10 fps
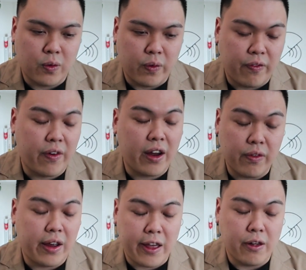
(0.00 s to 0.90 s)

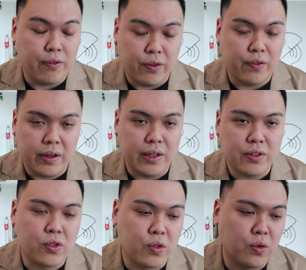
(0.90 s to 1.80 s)
very, very helpful for
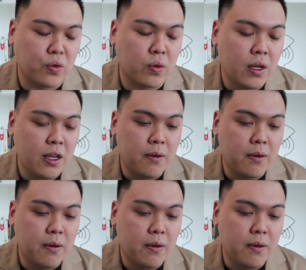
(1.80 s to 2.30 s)
us to